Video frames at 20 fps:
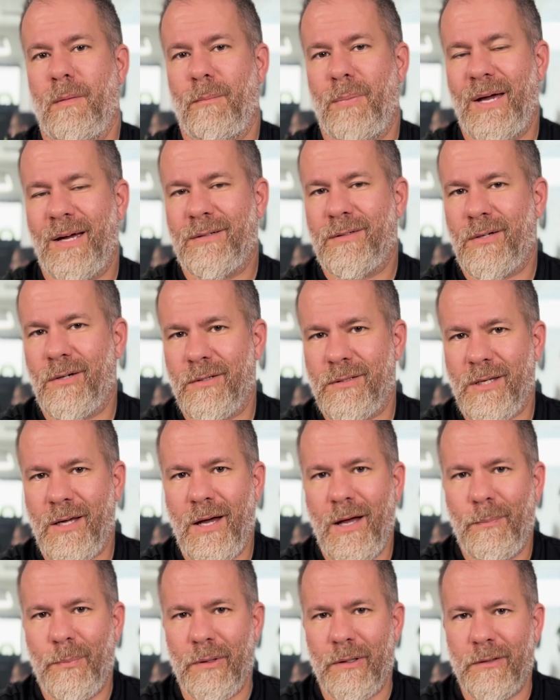back to our
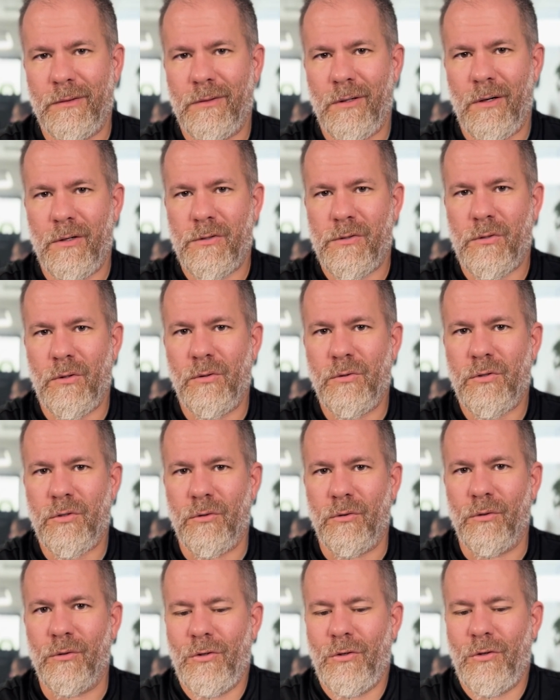topic, dark
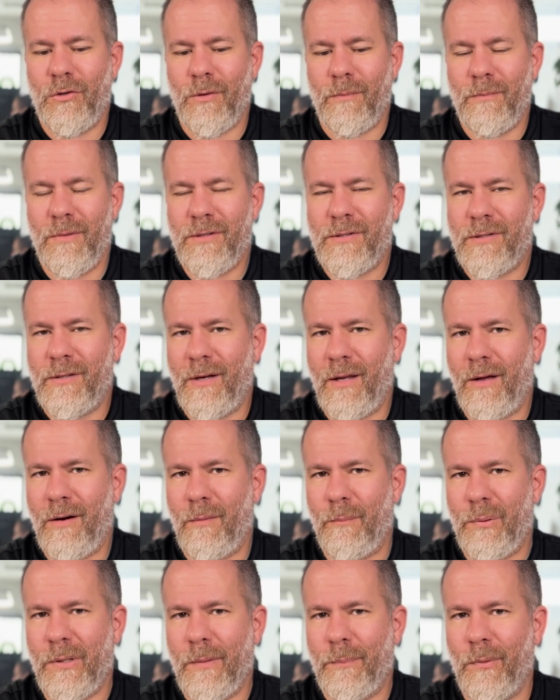social. You're missing out on
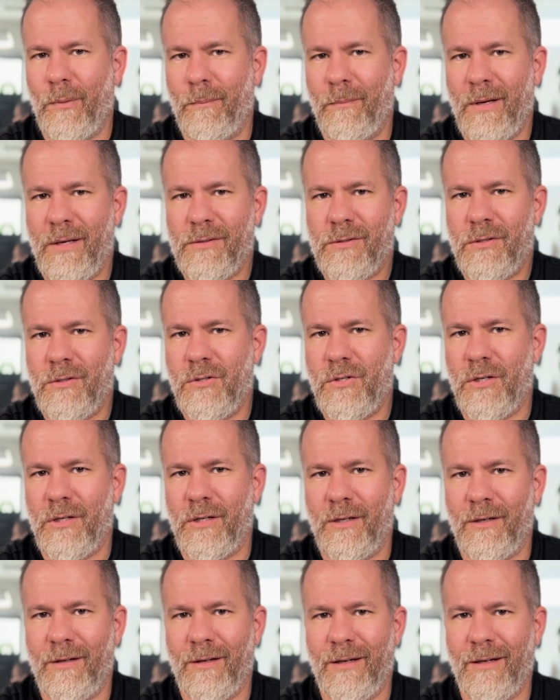people
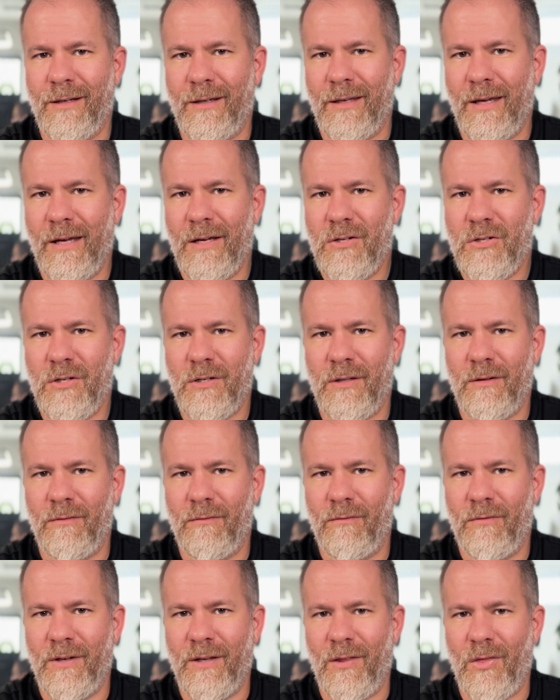messaging and engaging
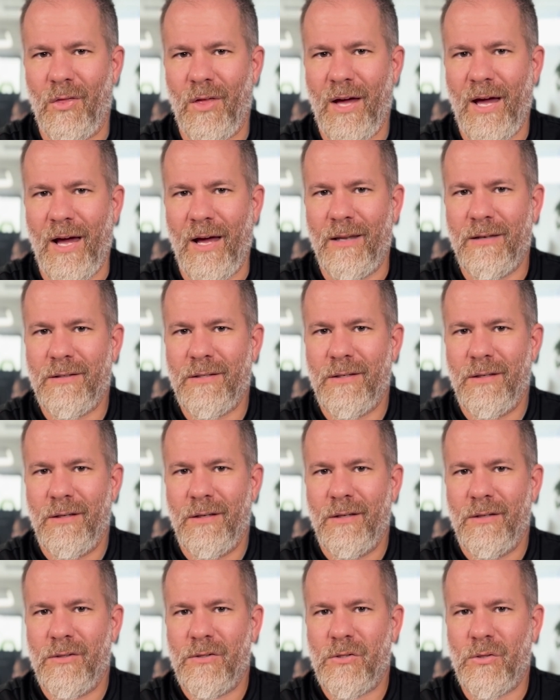via that.
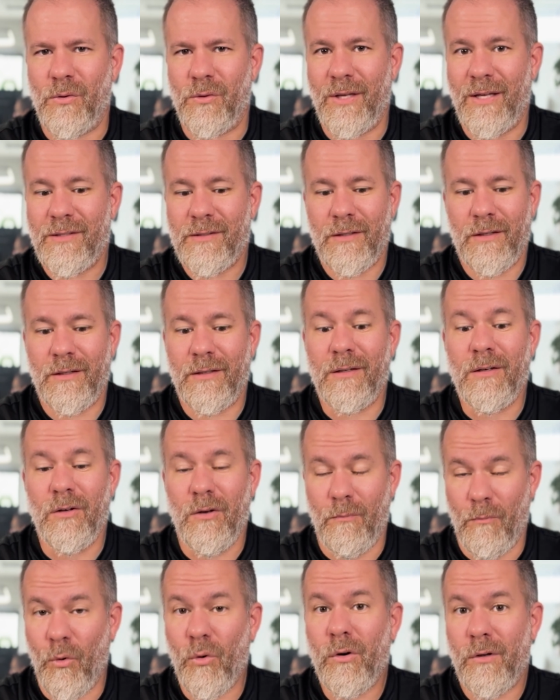So that's going to
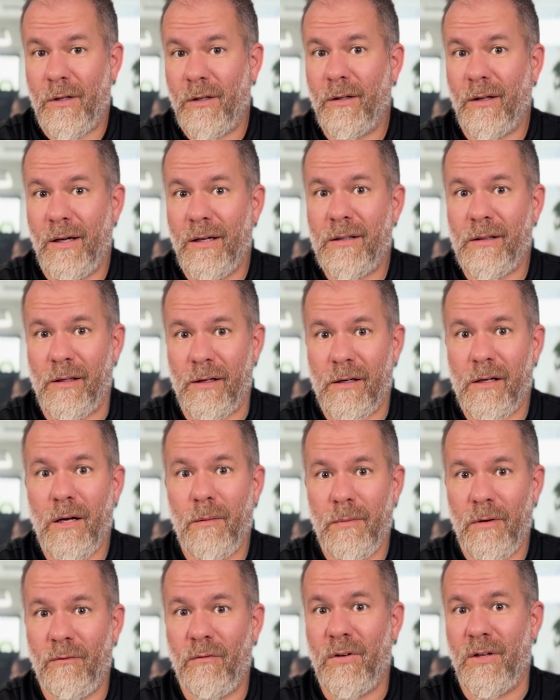more than likely come
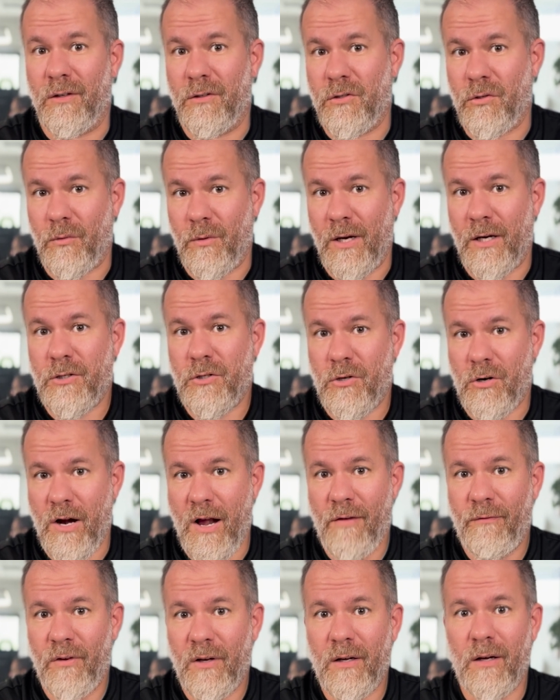in via direct
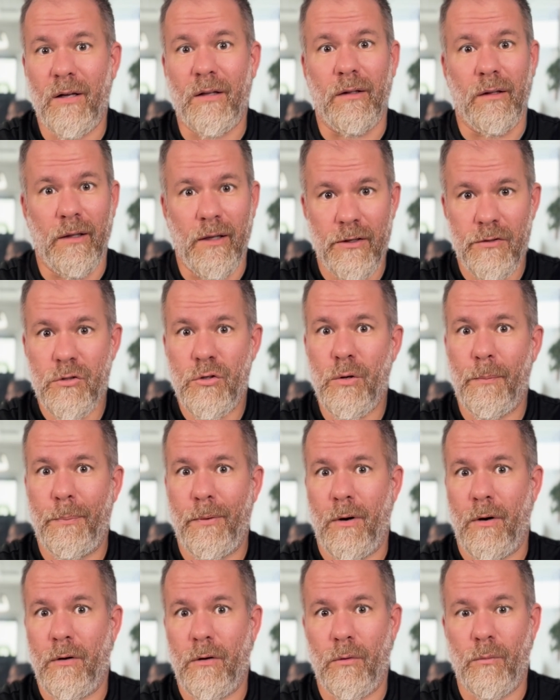traffic, unless you're
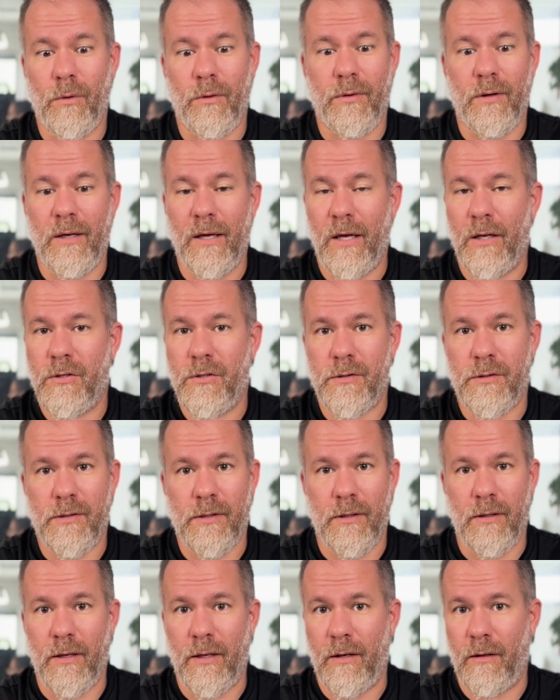partnered with an agency
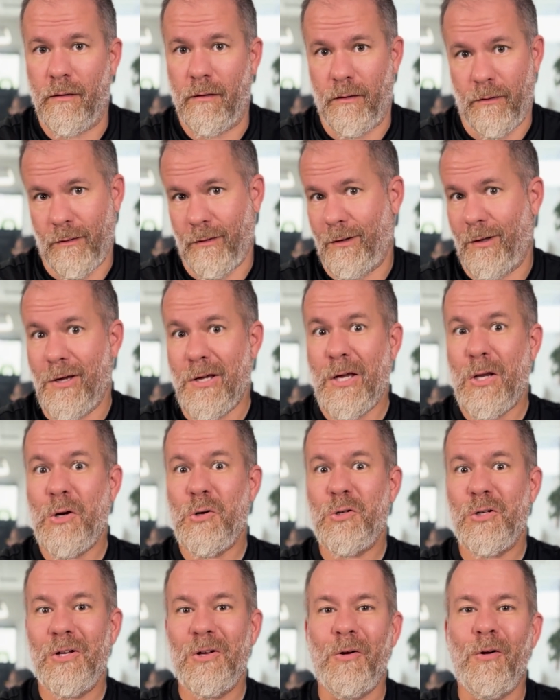that, like
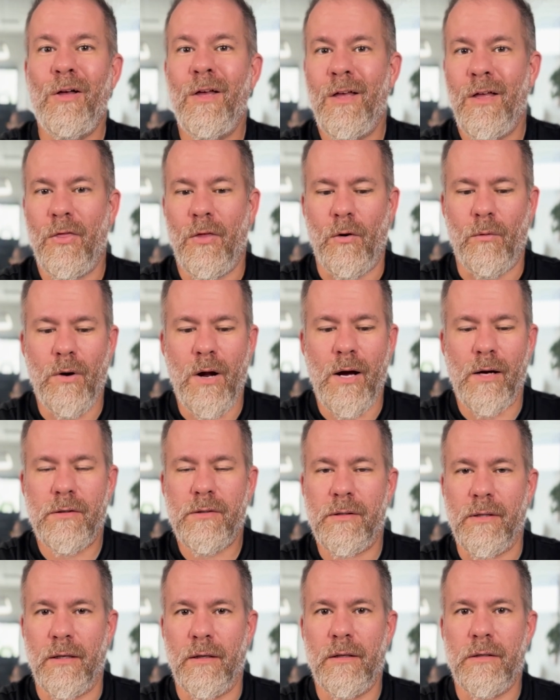Energial, that rocks,
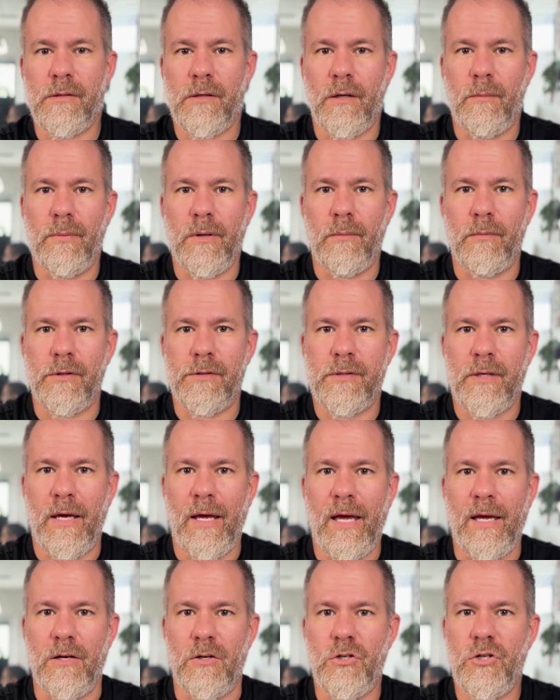that is going to be able to say,
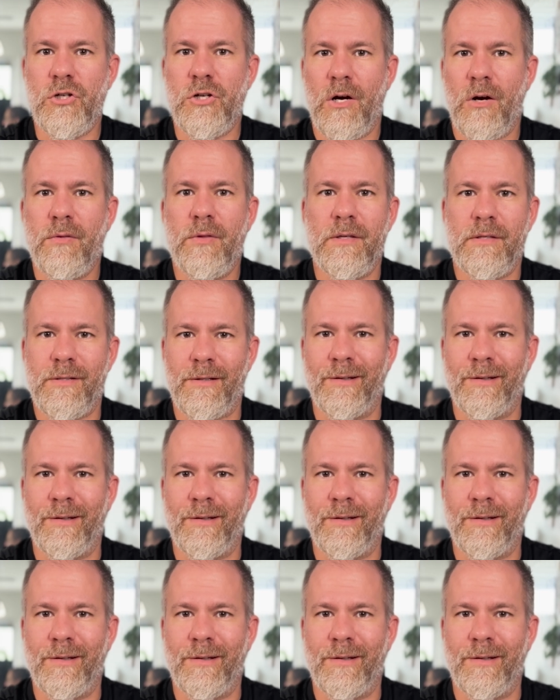hey, share this